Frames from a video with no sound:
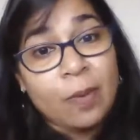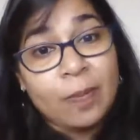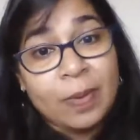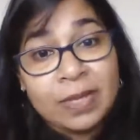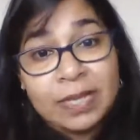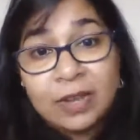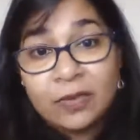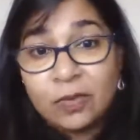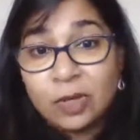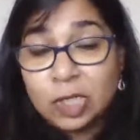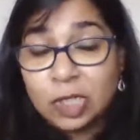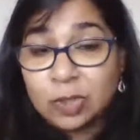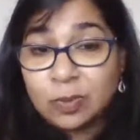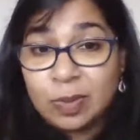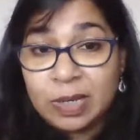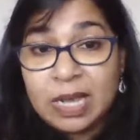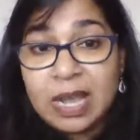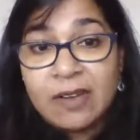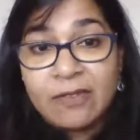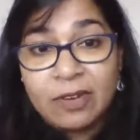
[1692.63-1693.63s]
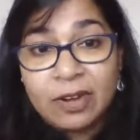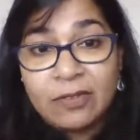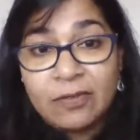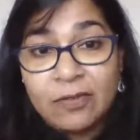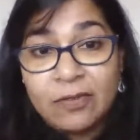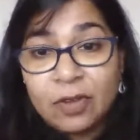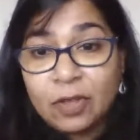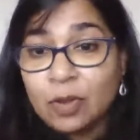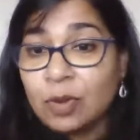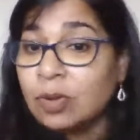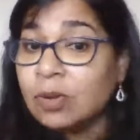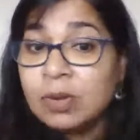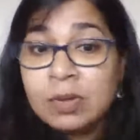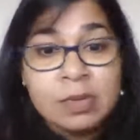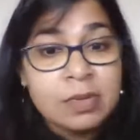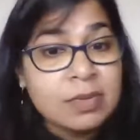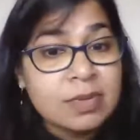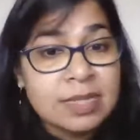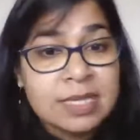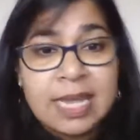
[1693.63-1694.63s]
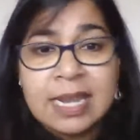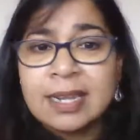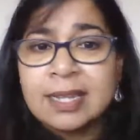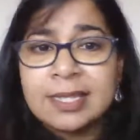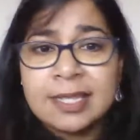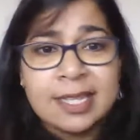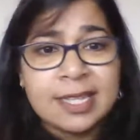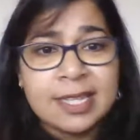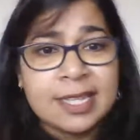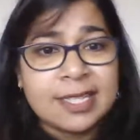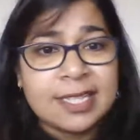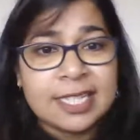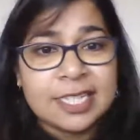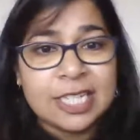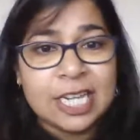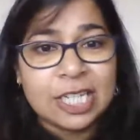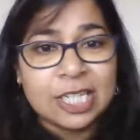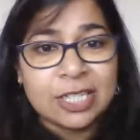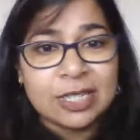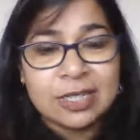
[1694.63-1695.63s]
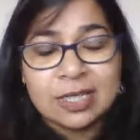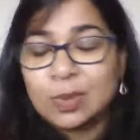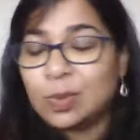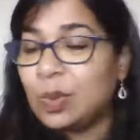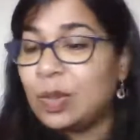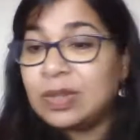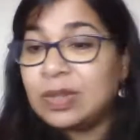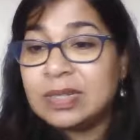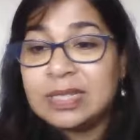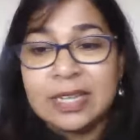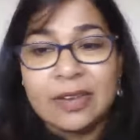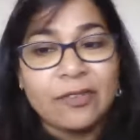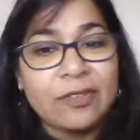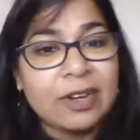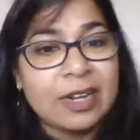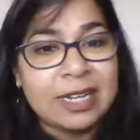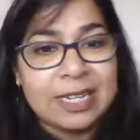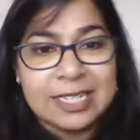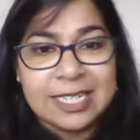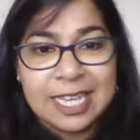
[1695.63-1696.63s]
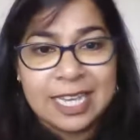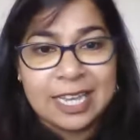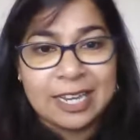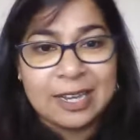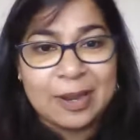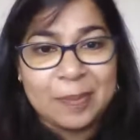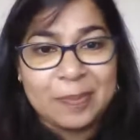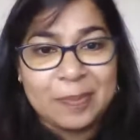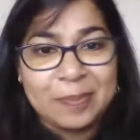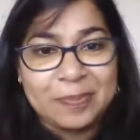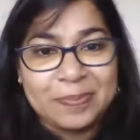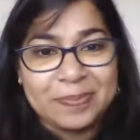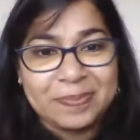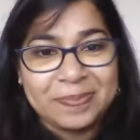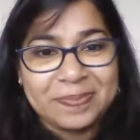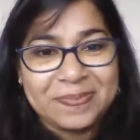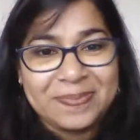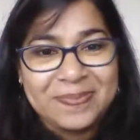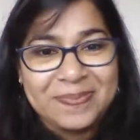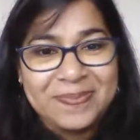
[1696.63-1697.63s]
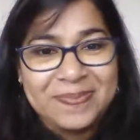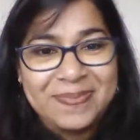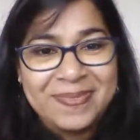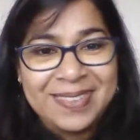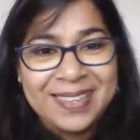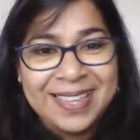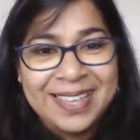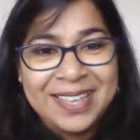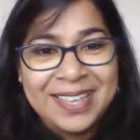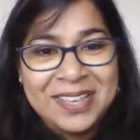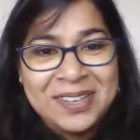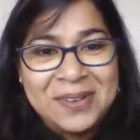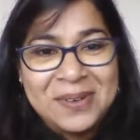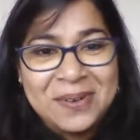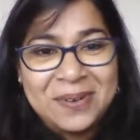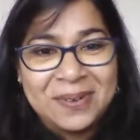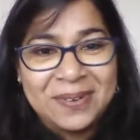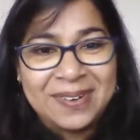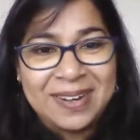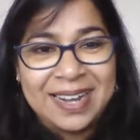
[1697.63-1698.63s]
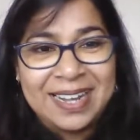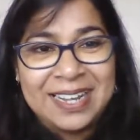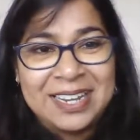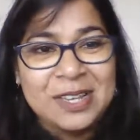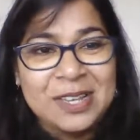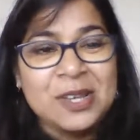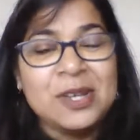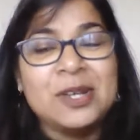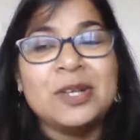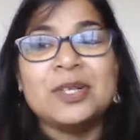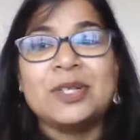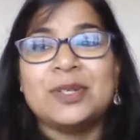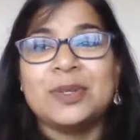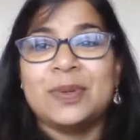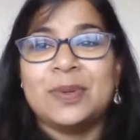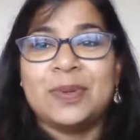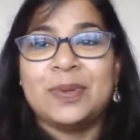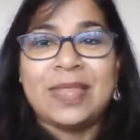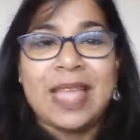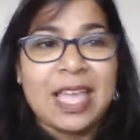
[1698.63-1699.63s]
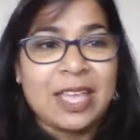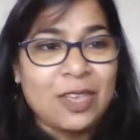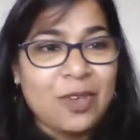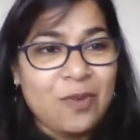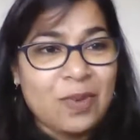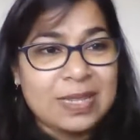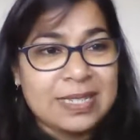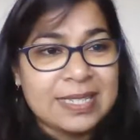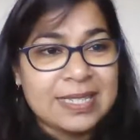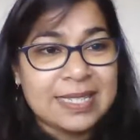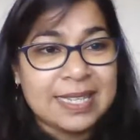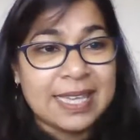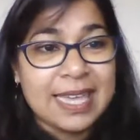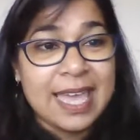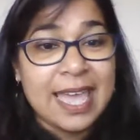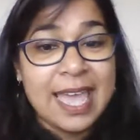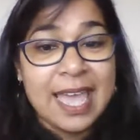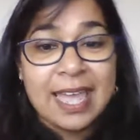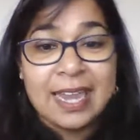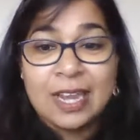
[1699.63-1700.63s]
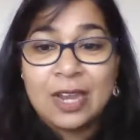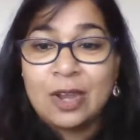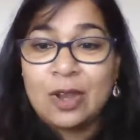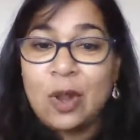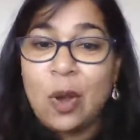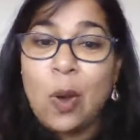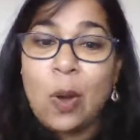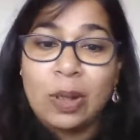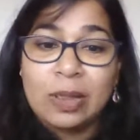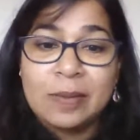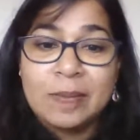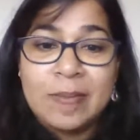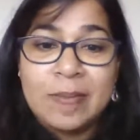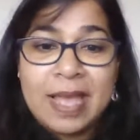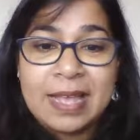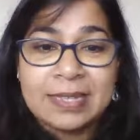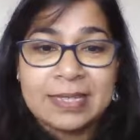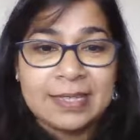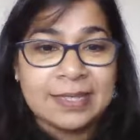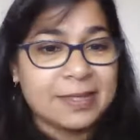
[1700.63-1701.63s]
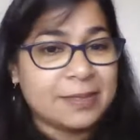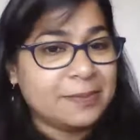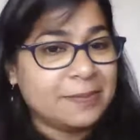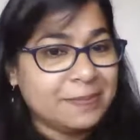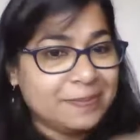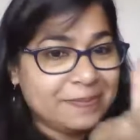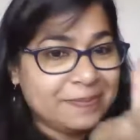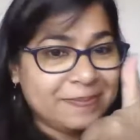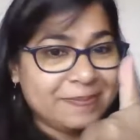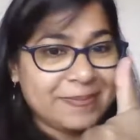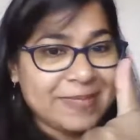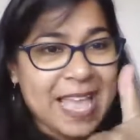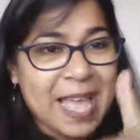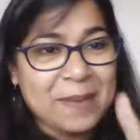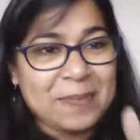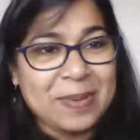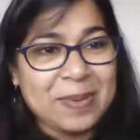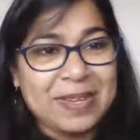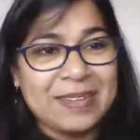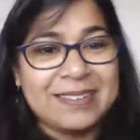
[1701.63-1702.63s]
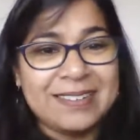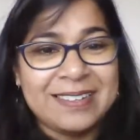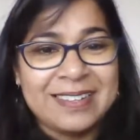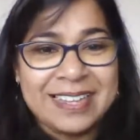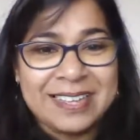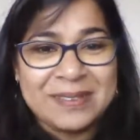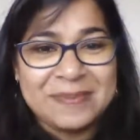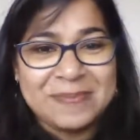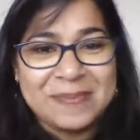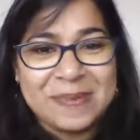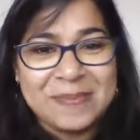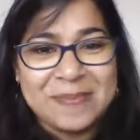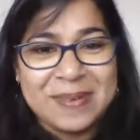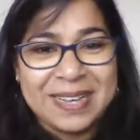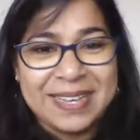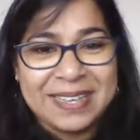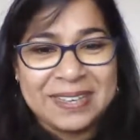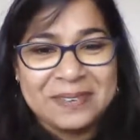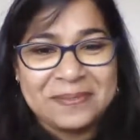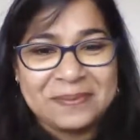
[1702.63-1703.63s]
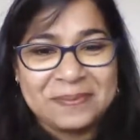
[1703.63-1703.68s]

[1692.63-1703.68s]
If there's a specific topic that we should be covering for you, send us in the suggestions. We'll definitely take it up. All right. So thank you once again and all the best. Happy learning. Bye bye.